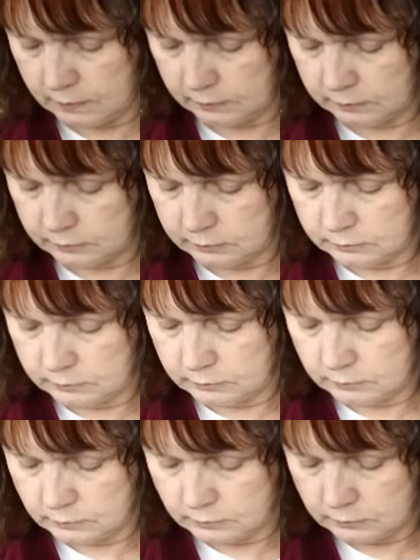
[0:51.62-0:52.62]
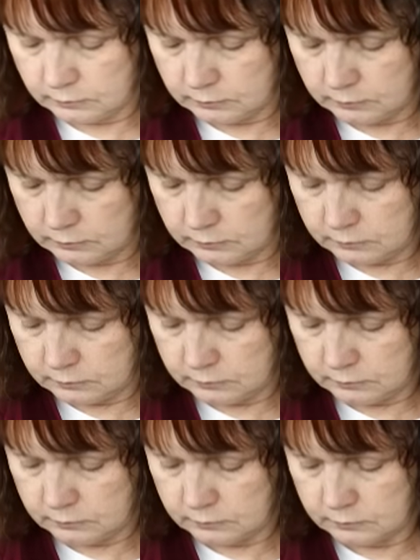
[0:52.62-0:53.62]

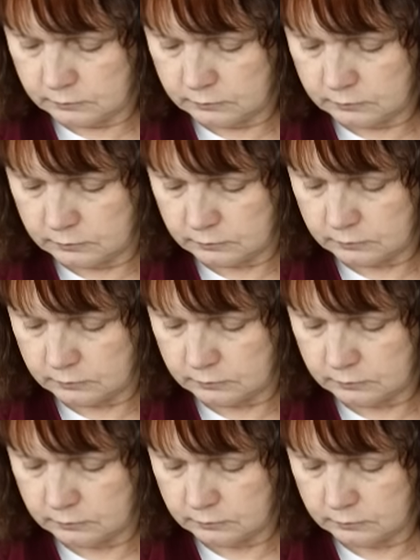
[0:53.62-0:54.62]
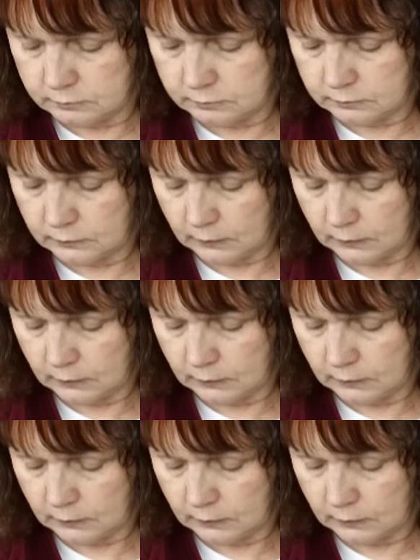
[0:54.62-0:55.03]
[no speech]